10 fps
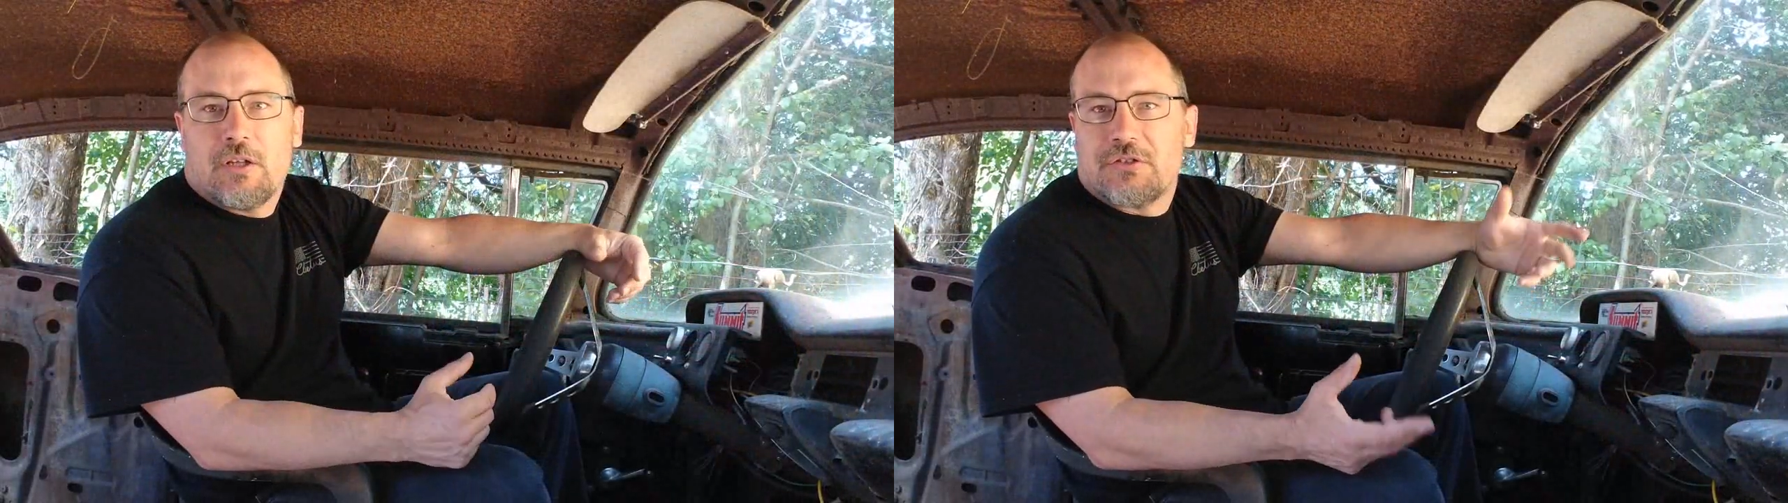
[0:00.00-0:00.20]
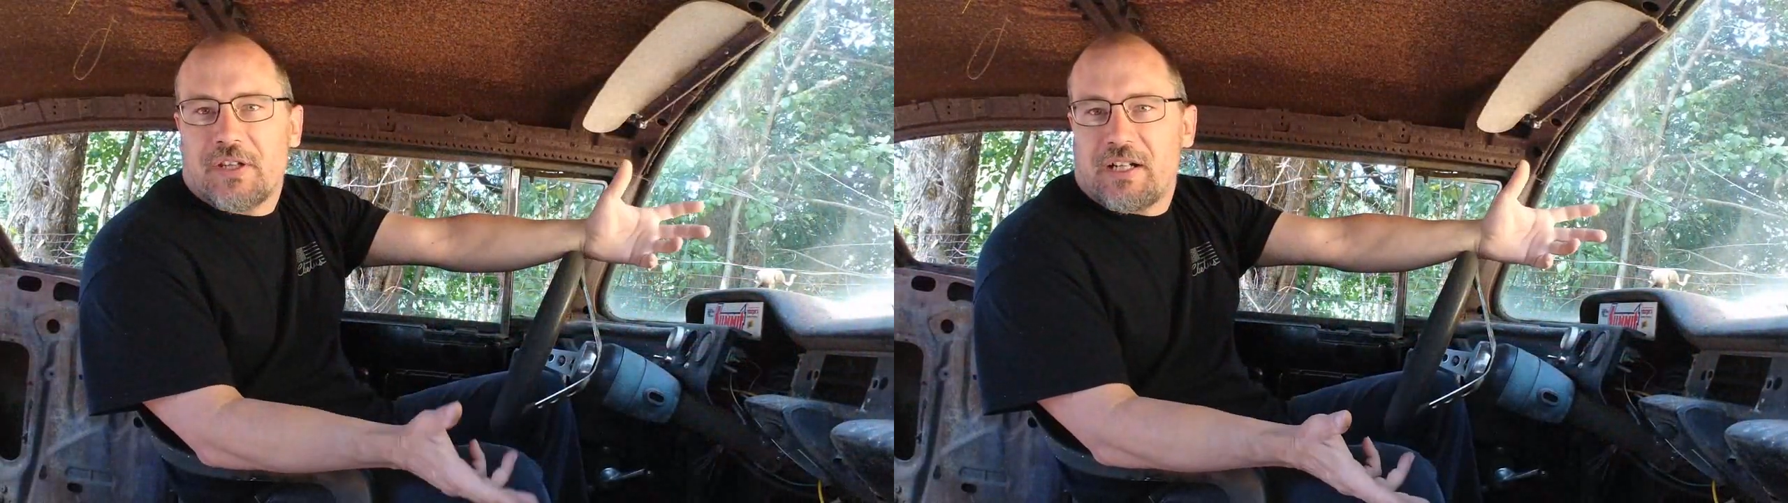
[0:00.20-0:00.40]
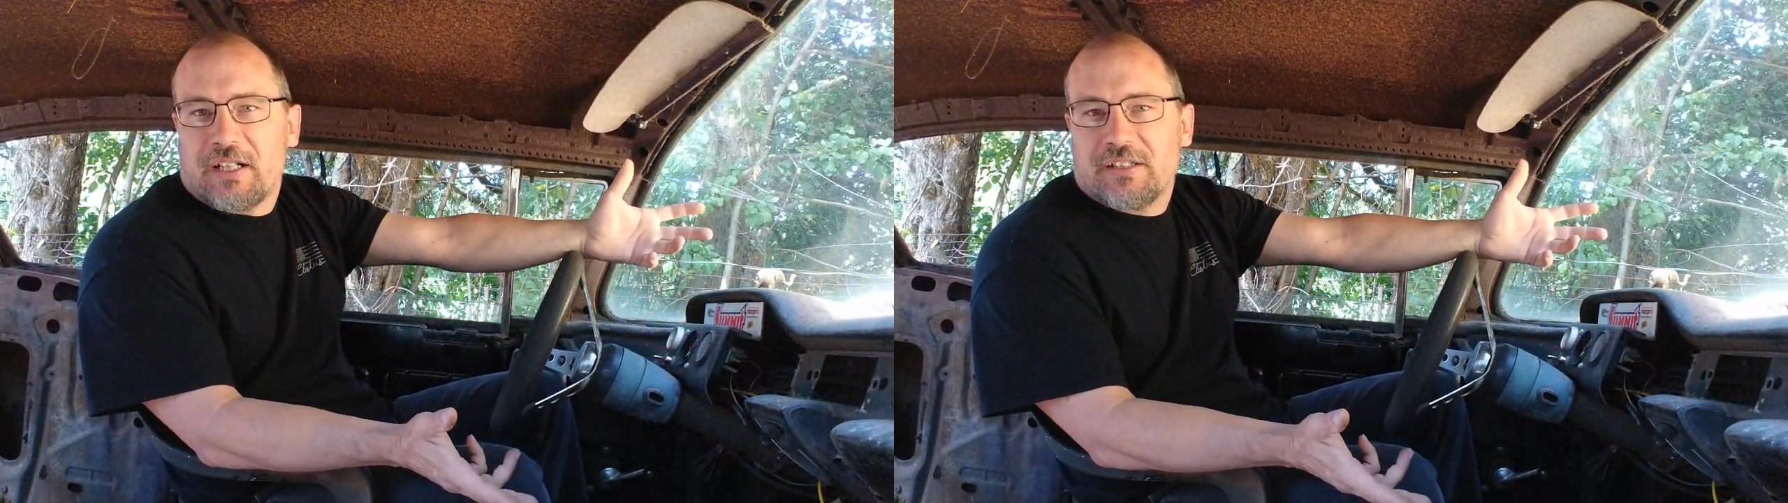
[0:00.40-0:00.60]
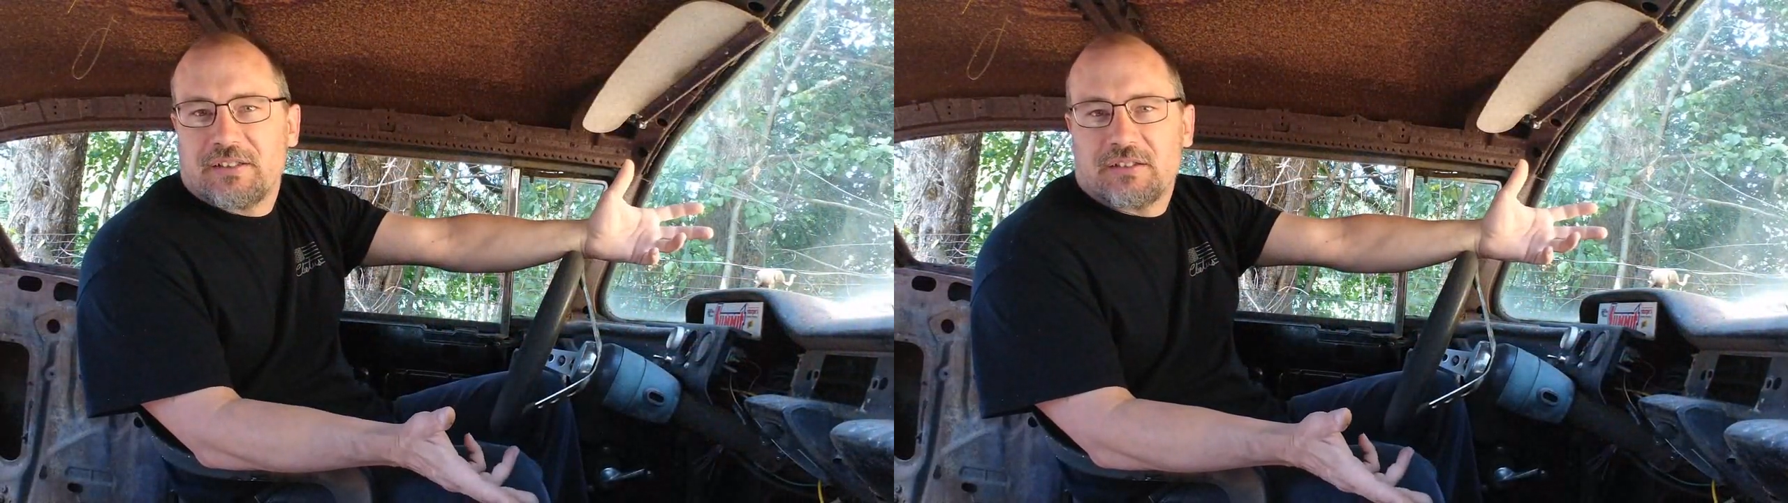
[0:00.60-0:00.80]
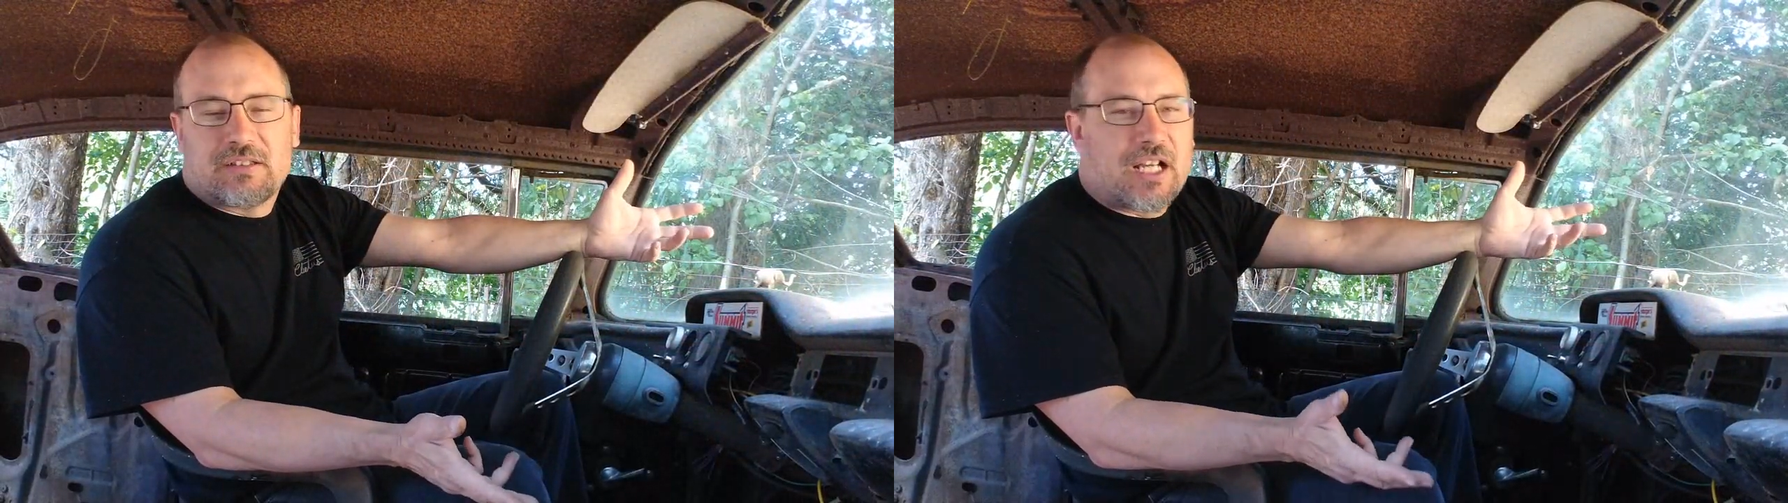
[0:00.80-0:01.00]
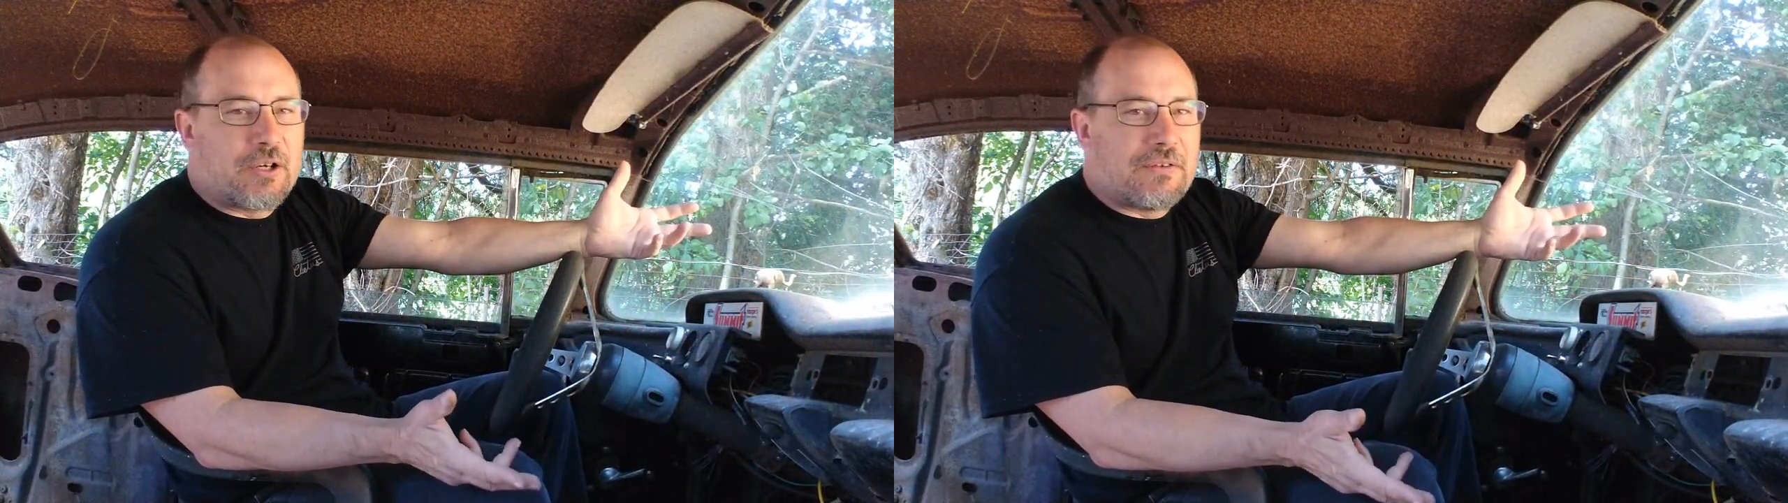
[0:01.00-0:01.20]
So there it is. I don't have a